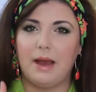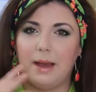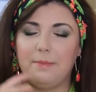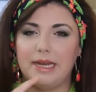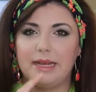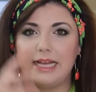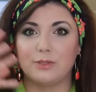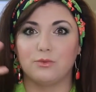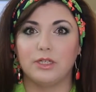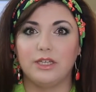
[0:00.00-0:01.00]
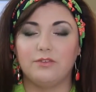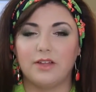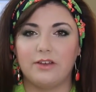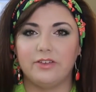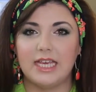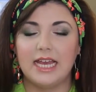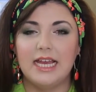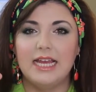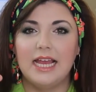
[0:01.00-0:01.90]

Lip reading: up and it gets really fluffy